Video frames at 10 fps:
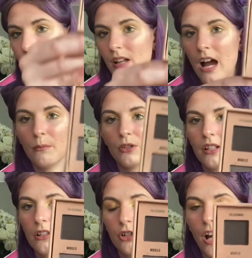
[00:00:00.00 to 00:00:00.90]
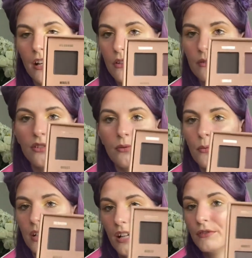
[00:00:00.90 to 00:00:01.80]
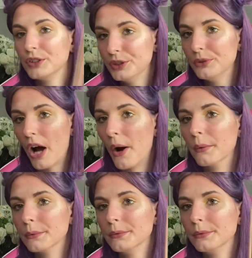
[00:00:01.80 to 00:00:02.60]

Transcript: I almost said the shadows, whatever, you know.